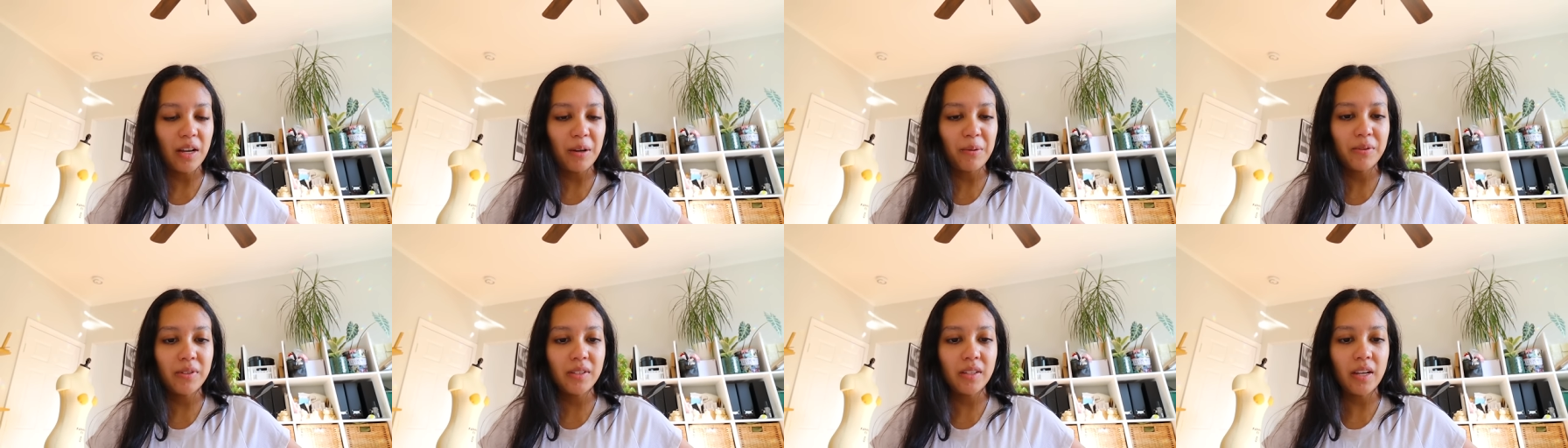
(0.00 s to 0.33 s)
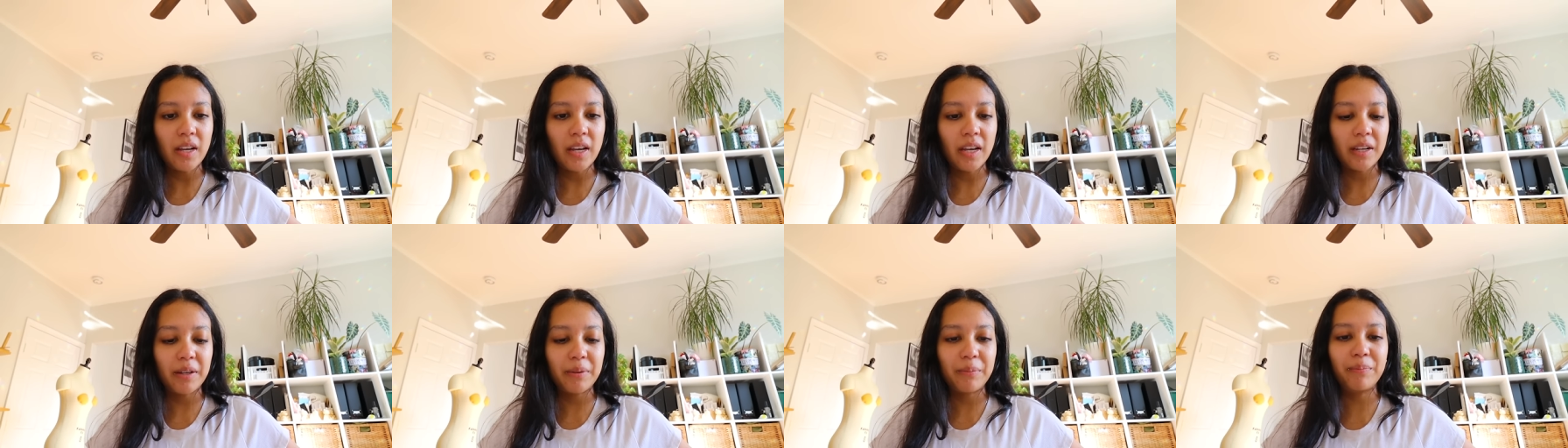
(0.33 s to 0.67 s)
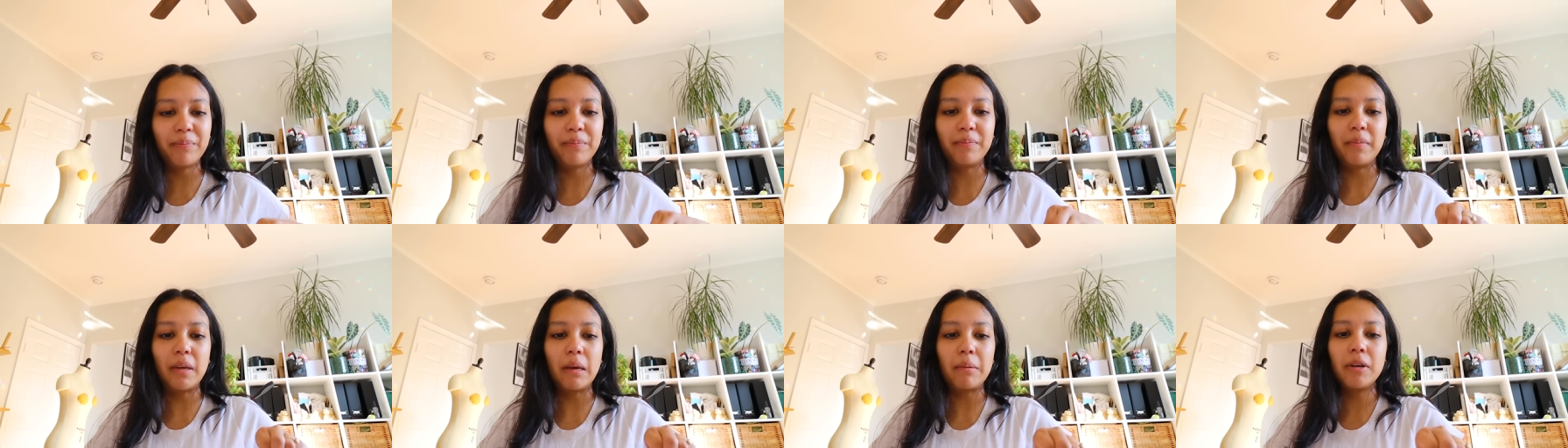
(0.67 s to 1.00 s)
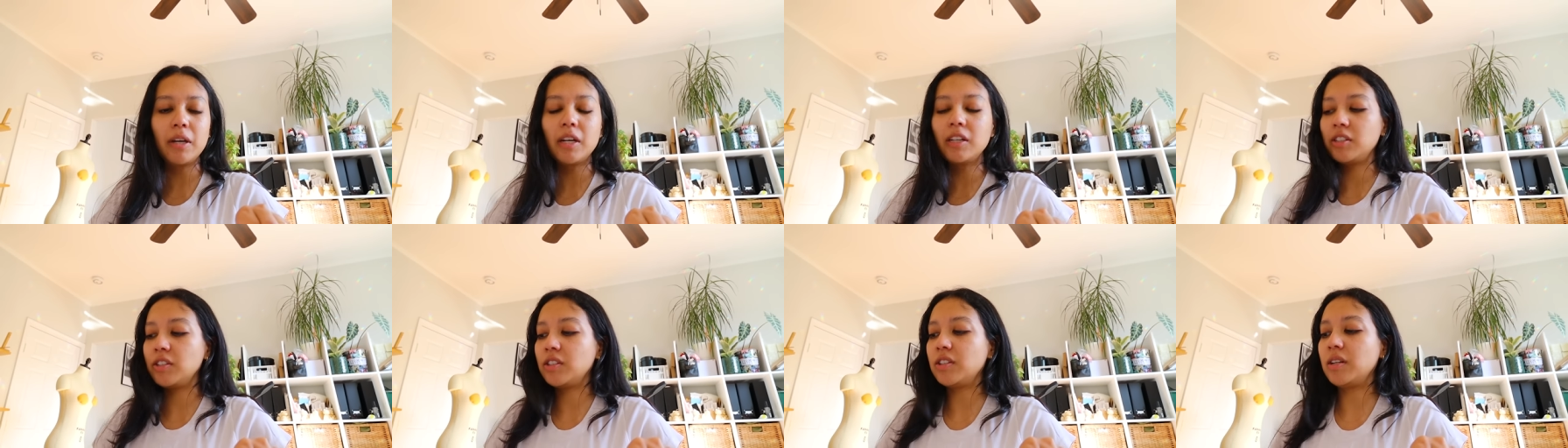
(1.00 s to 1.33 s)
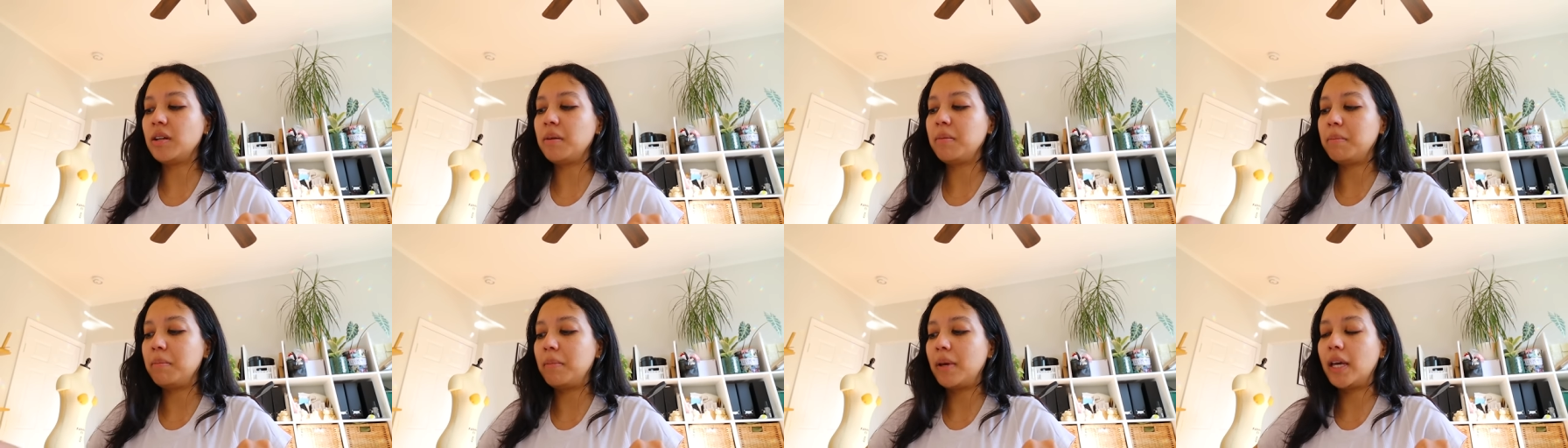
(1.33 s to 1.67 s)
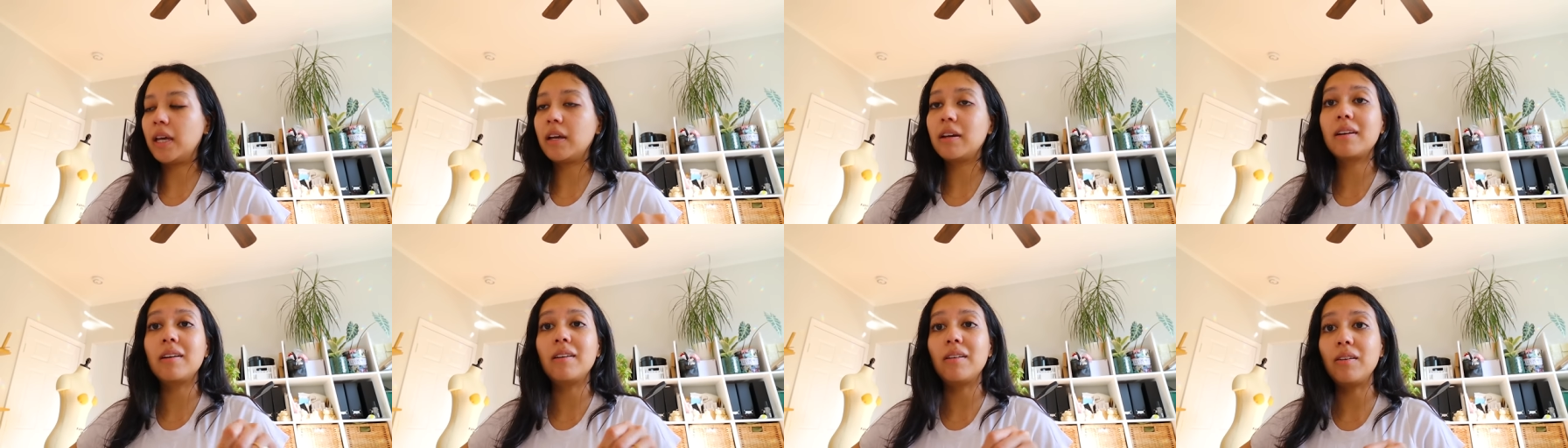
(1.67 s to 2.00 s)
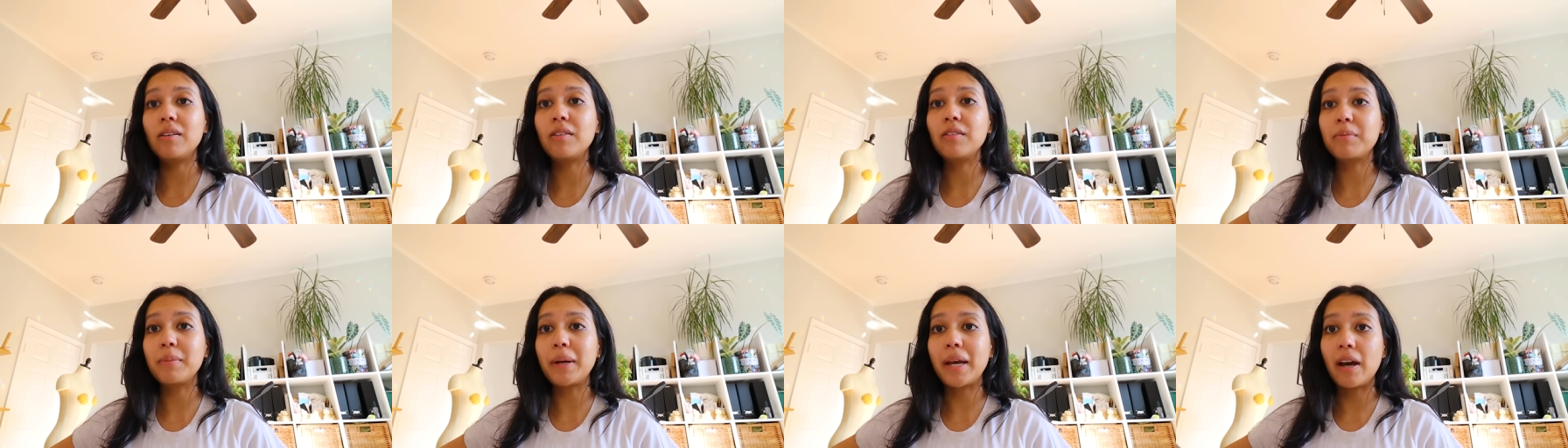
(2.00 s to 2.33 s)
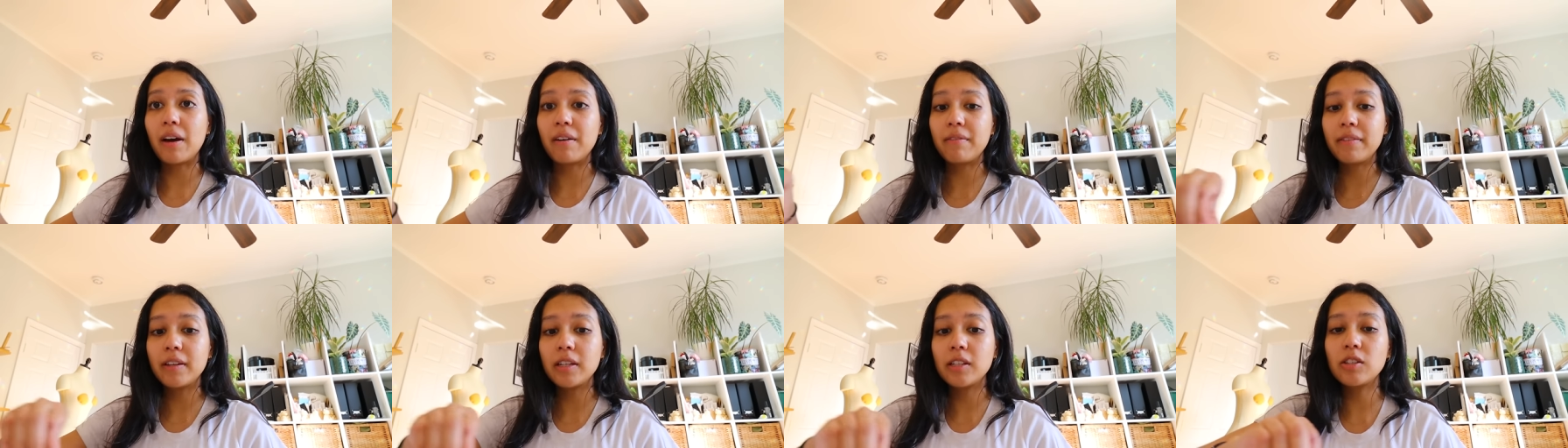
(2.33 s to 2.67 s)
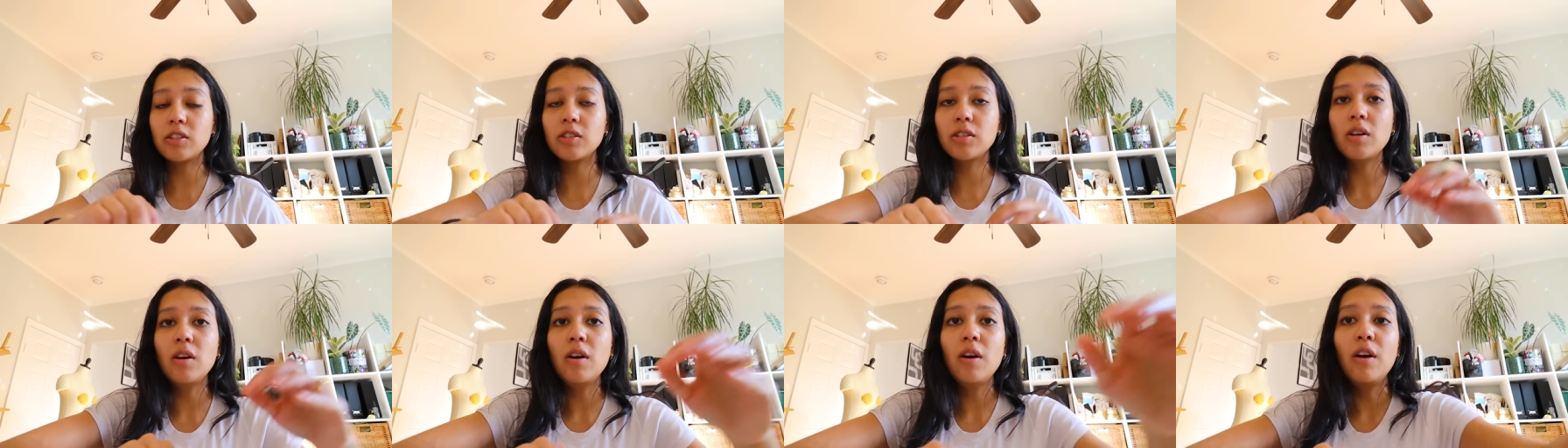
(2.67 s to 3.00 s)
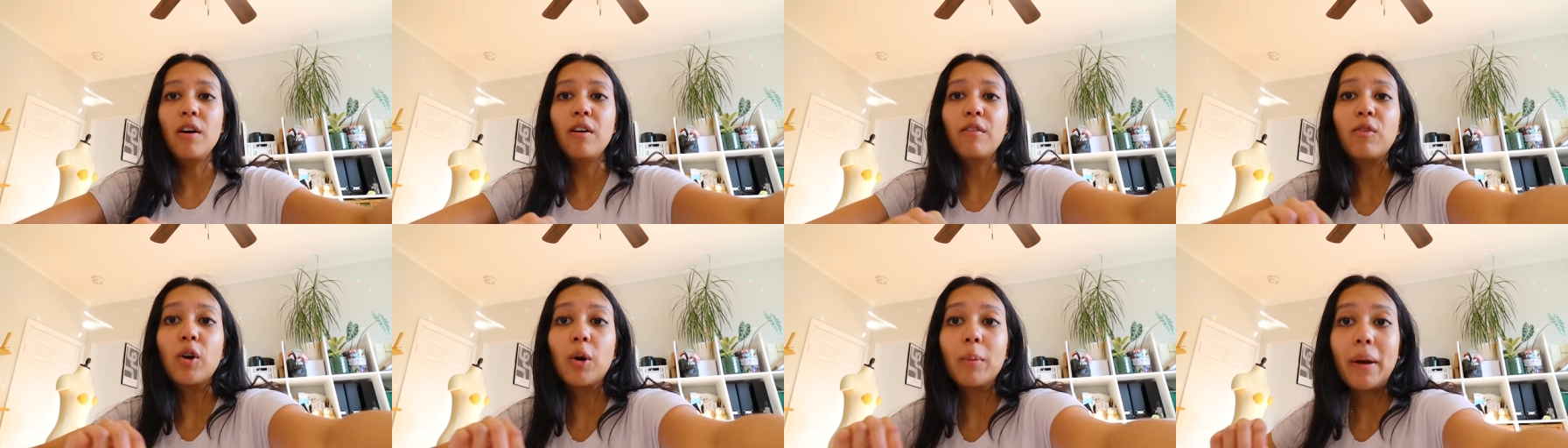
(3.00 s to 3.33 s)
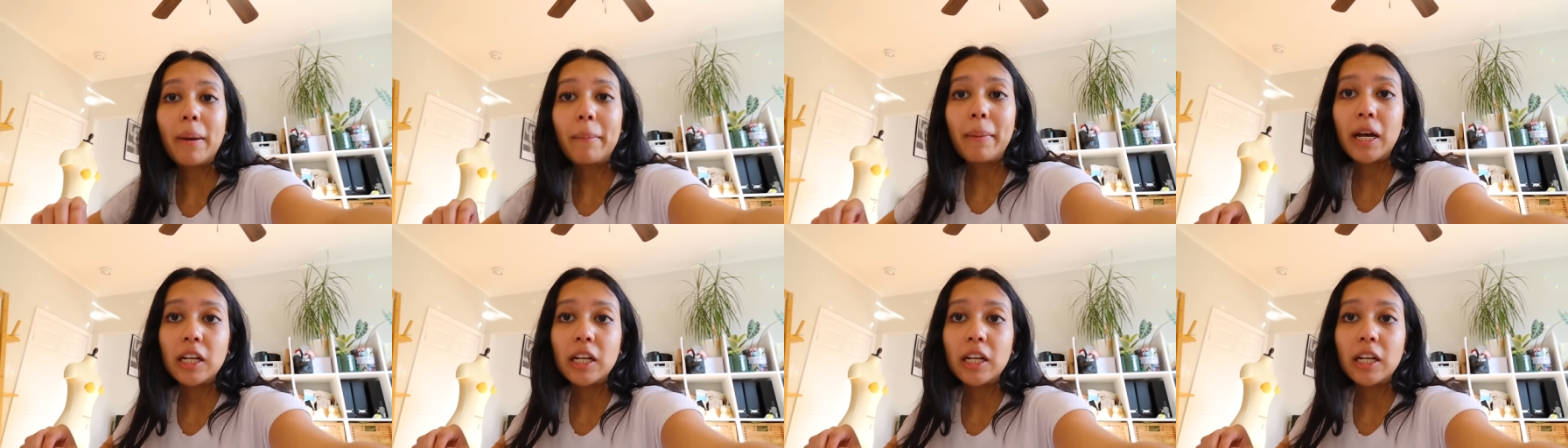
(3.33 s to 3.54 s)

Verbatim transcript: I was like, hmm, maybe I shouldn't make all of my outfits for my